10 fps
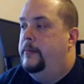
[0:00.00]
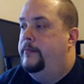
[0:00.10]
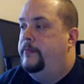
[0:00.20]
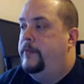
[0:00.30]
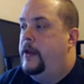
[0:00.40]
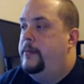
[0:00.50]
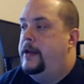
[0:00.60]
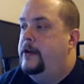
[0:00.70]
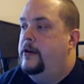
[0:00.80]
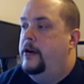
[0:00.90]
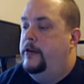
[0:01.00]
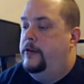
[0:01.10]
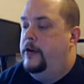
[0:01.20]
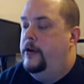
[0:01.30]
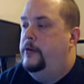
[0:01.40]
Up here
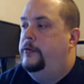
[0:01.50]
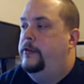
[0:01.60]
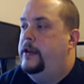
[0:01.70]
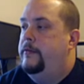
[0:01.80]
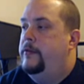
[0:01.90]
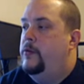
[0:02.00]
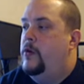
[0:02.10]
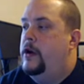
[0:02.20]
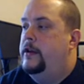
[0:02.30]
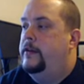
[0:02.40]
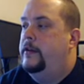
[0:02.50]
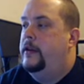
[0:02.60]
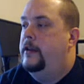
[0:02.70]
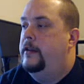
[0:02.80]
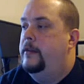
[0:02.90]
under host, if you want
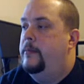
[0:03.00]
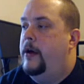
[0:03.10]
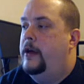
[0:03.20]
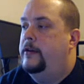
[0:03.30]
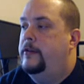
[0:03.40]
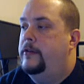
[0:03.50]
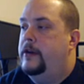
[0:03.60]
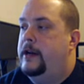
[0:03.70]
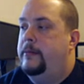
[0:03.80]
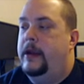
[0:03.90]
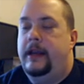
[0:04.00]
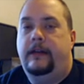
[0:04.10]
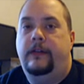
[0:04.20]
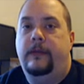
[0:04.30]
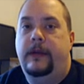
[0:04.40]
the monitoring
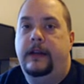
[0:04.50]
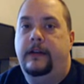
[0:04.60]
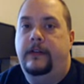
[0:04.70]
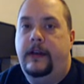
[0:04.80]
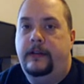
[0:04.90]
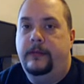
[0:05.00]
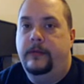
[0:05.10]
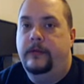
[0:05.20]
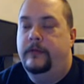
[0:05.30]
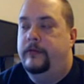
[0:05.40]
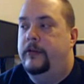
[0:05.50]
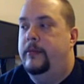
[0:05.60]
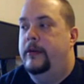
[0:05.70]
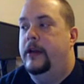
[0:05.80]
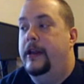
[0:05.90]
page to be accessible
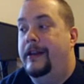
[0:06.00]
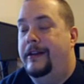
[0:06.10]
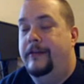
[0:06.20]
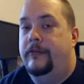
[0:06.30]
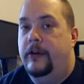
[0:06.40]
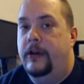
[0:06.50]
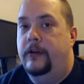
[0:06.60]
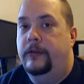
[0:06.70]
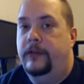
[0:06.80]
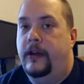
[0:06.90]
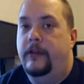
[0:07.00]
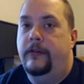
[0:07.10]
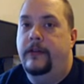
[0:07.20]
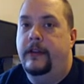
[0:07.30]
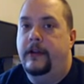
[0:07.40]
from a different host
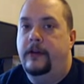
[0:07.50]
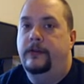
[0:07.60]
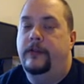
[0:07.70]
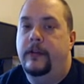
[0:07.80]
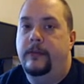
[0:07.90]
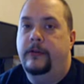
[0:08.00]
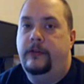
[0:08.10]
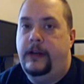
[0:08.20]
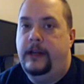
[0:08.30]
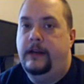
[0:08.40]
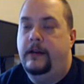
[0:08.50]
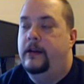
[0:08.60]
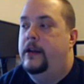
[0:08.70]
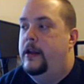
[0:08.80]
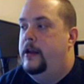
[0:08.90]
other than the host of the machine,
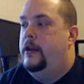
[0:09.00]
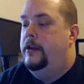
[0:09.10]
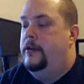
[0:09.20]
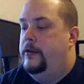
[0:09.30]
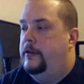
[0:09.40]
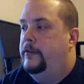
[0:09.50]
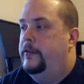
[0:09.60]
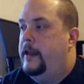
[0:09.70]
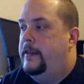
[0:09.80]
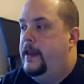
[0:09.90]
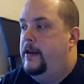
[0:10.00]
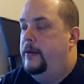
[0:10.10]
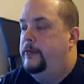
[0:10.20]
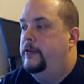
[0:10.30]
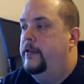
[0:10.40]
you can set that
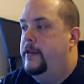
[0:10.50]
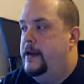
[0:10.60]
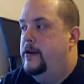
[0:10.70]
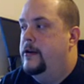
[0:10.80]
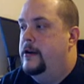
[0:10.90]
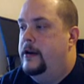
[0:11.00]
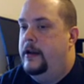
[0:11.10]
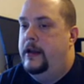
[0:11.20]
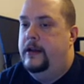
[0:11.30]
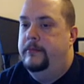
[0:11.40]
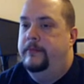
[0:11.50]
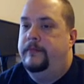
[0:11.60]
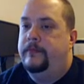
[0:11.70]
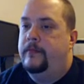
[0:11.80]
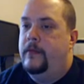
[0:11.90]
option there. I
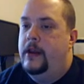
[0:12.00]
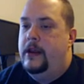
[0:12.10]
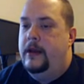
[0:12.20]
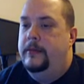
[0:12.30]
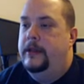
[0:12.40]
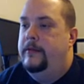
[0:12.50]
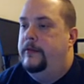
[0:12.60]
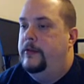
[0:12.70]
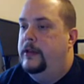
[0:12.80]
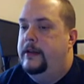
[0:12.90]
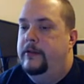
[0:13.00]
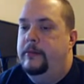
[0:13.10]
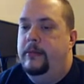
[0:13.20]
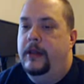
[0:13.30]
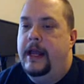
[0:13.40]
believe if you leave
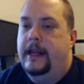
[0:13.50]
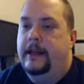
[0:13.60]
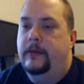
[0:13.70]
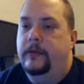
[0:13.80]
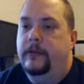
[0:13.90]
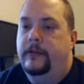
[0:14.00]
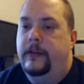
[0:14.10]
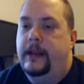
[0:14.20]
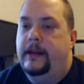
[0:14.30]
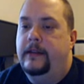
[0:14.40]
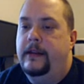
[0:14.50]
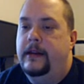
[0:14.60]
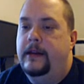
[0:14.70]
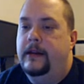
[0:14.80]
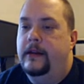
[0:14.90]
it blank, it will just take
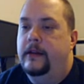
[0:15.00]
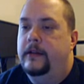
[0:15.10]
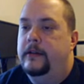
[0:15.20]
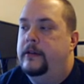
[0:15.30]
the